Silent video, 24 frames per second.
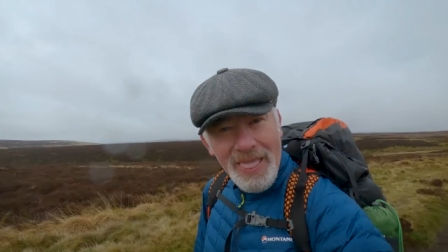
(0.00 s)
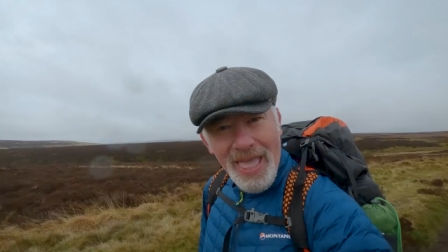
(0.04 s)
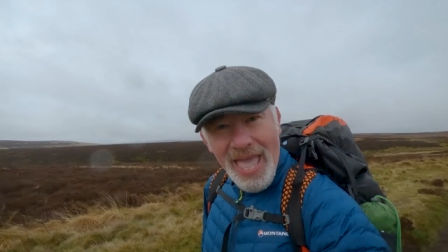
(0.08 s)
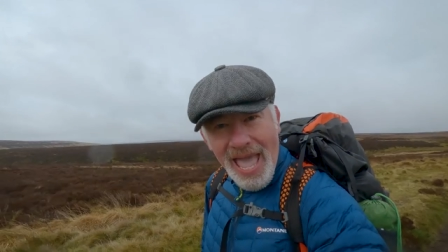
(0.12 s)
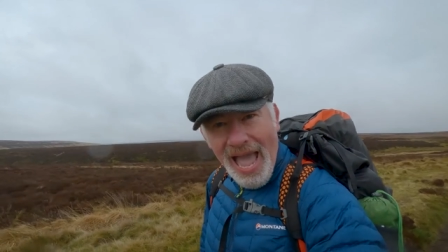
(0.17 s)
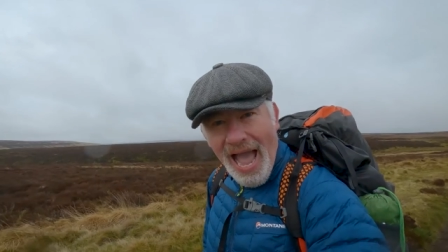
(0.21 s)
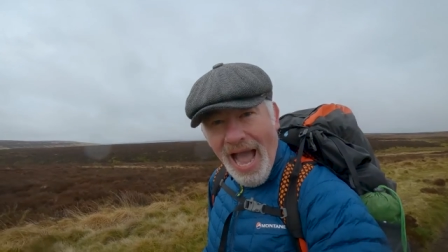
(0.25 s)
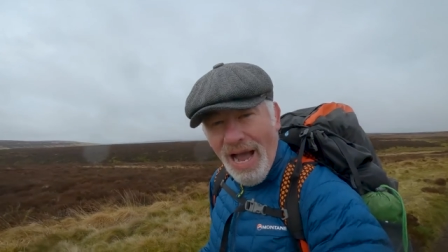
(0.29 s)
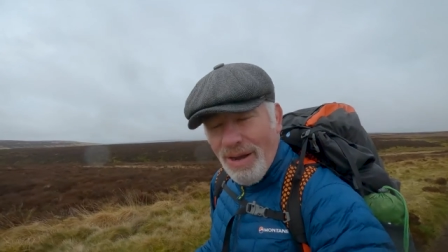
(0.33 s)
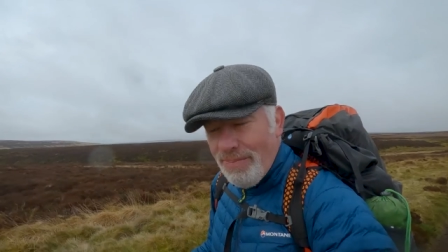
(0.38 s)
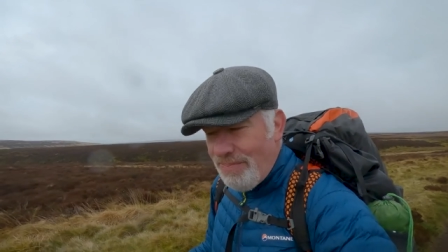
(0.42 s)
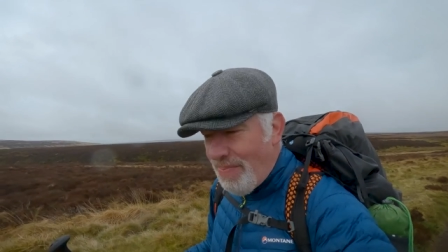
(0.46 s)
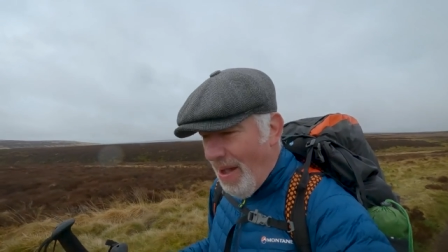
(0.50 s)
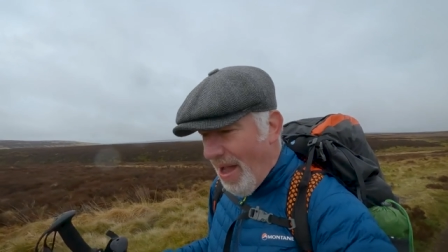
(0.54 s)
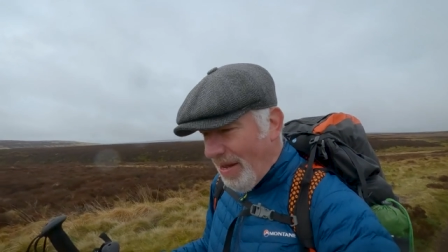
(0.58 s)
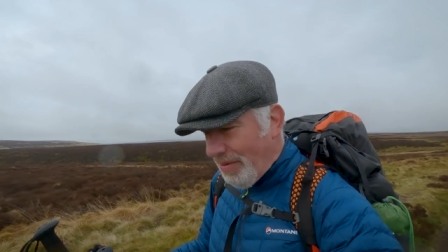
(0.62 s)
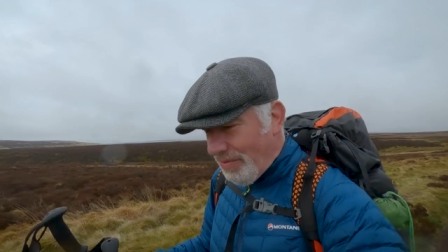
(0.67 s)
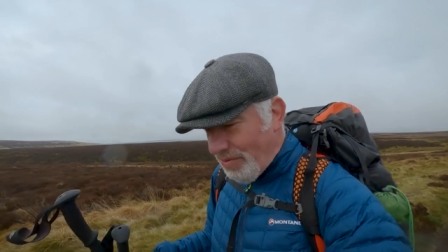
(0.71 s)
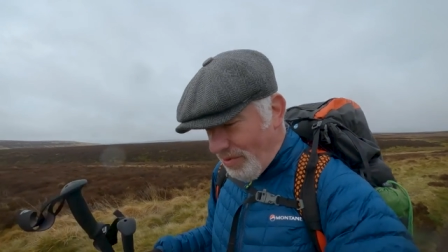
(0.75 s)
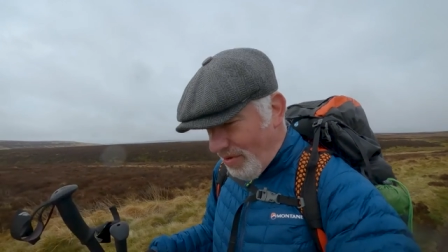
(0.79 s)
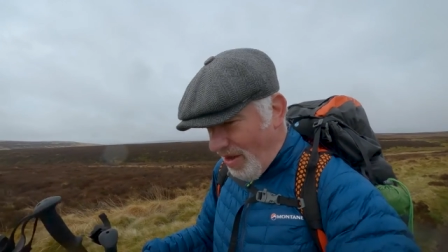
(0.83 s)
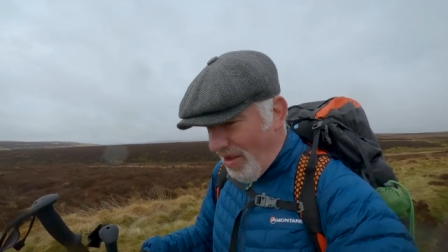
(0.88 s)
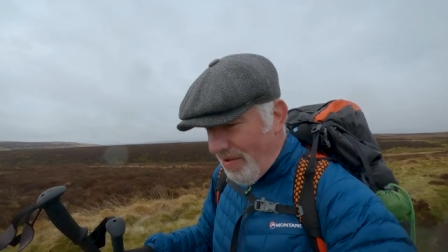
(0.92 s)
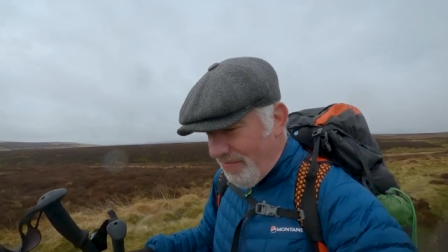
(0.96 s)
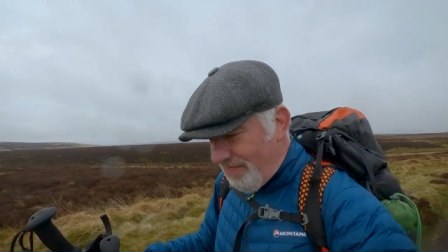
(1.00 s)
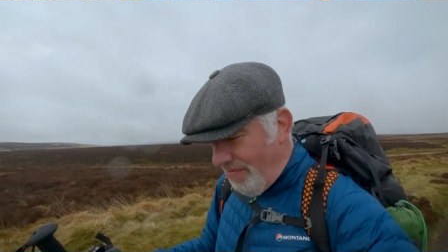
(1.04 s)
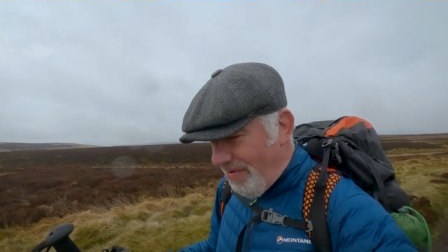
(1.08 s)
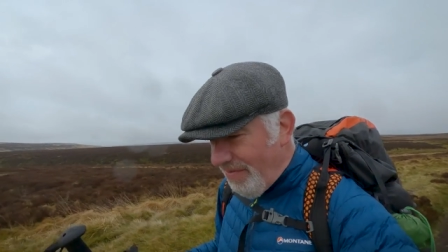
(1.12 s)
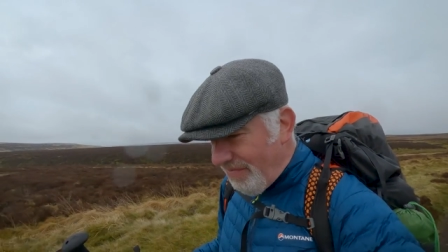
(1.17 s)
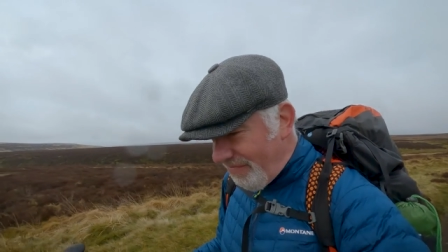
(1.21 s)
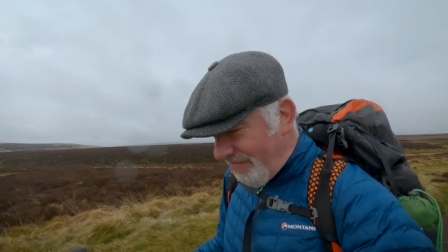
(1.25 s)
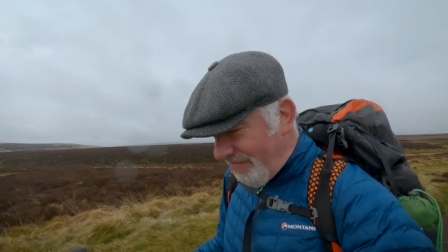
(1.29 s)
How bad would I have been